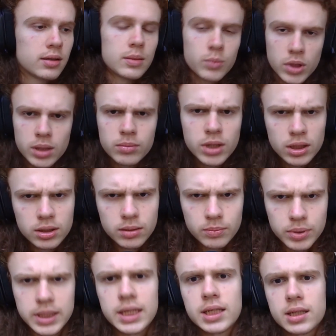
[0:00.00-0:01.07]
But I'm not
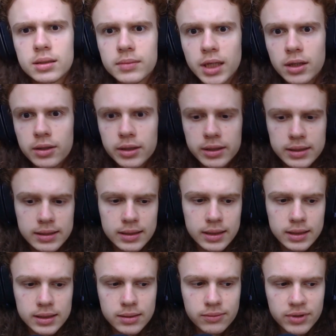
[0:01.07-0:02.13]
complaining about it. It's
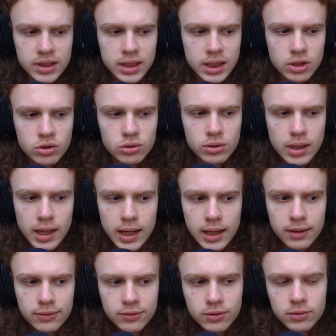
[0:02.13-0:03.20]
like something that you
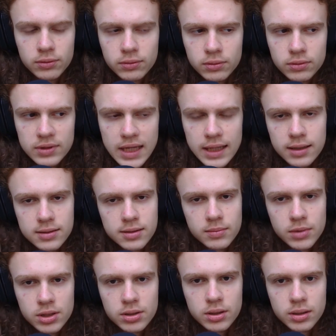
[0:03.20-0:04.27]
have to take as a
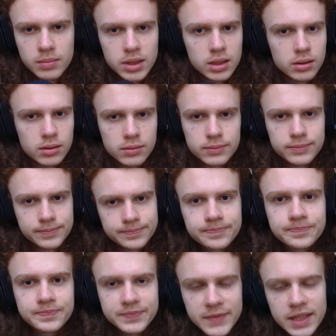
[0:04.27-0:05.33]
measure. I mean,
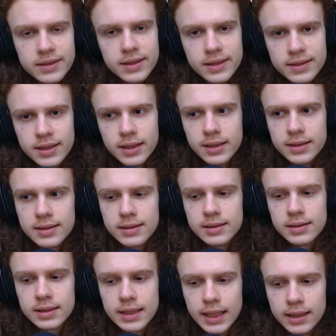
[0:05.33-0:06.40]
as I said, it's
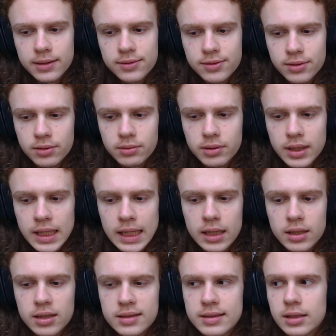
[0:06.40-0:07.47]
not a joke, and
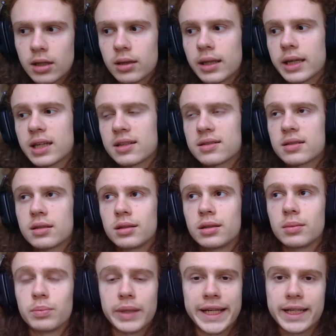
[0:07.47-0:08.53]
it's not like it's the
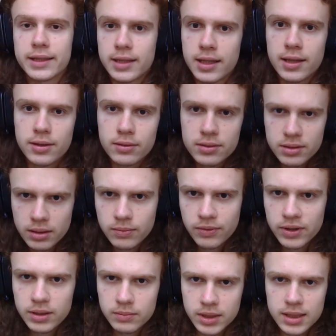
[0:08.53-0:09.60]
Black Death or
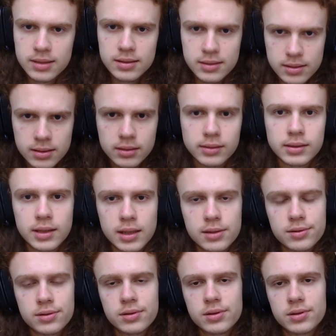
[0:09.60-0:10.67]
something, but it's still
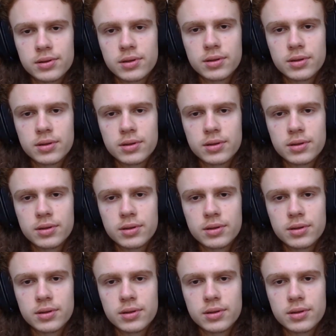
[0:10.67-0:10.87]
dangerous.